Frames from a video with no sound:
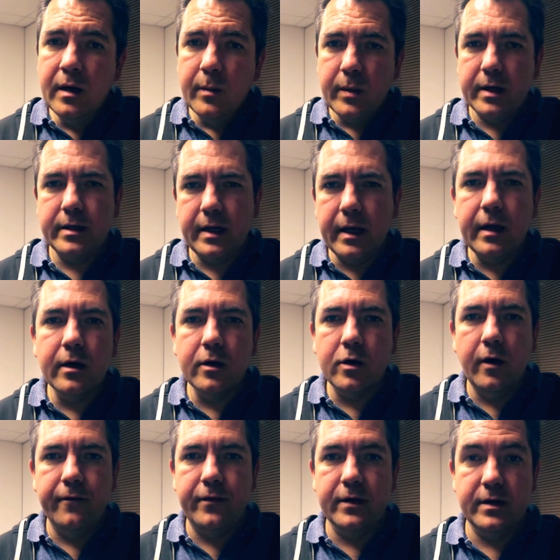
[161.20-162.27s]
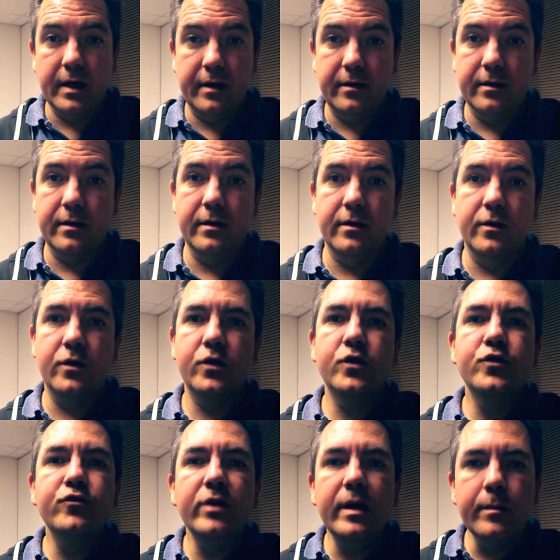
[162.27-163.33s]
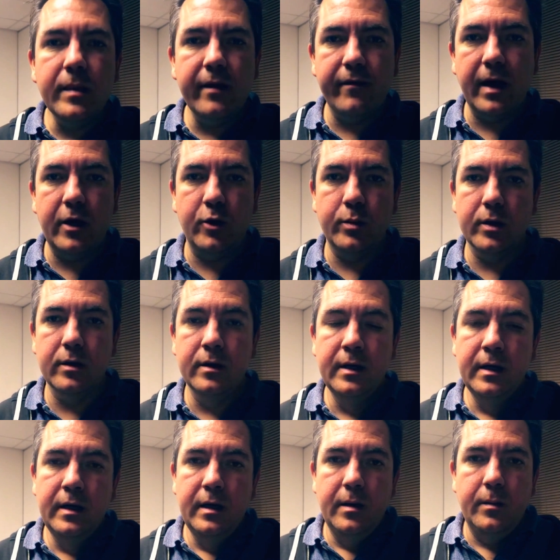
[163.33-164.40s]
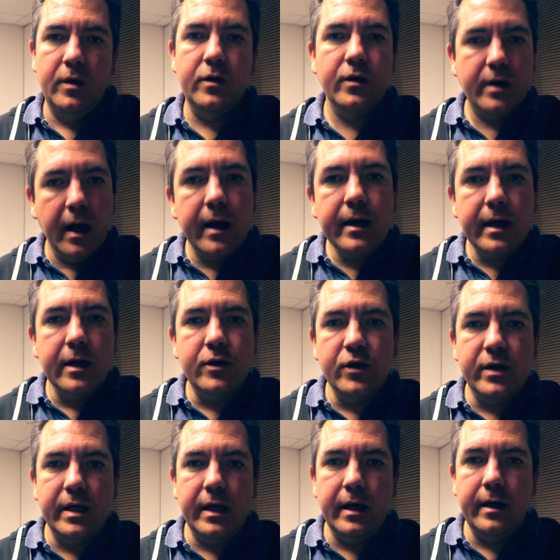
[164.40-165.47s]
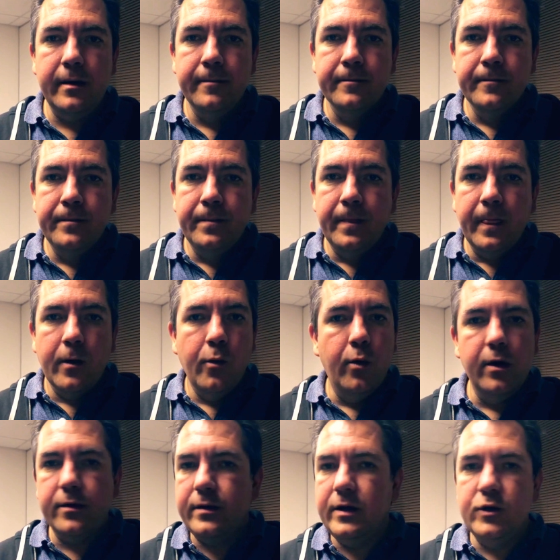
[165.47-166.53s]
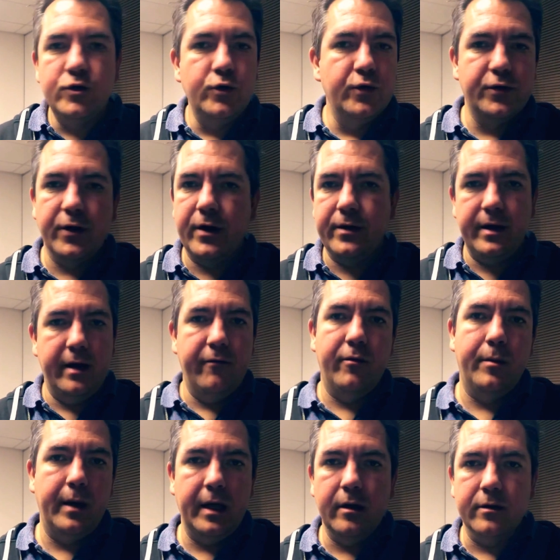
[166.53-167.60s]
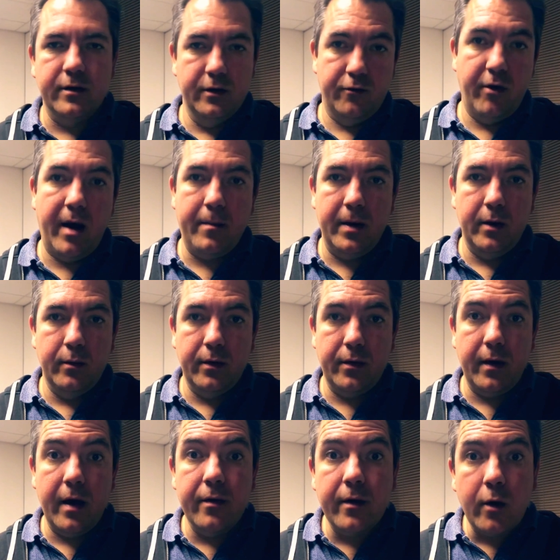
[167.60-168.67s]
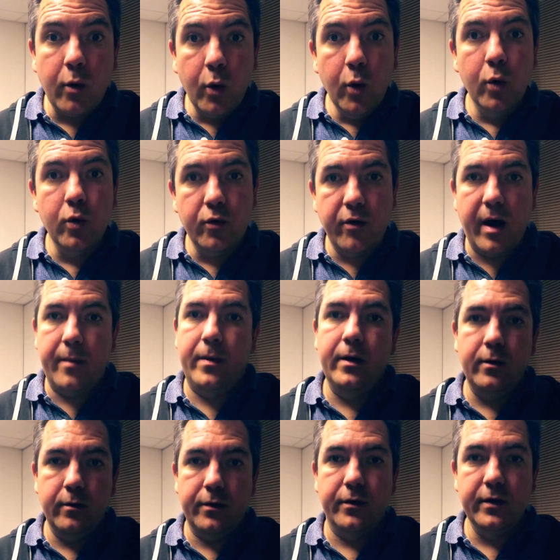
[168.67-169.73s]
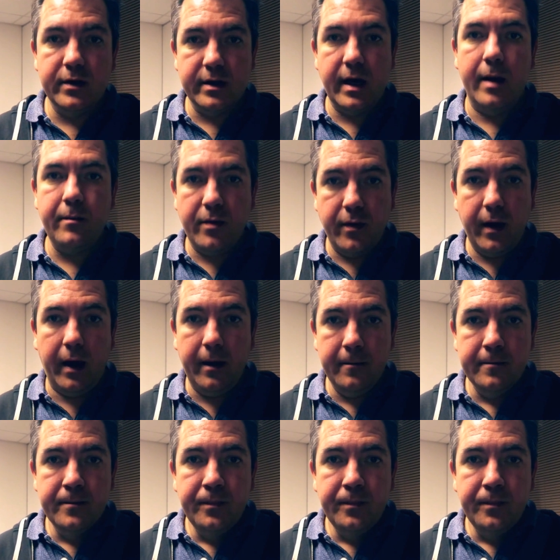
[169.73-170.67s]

But attending a conference like this is extremely valuable because you kind of get to see what the issues are that everybody else is grappling with, and they're all grappling with the same thing.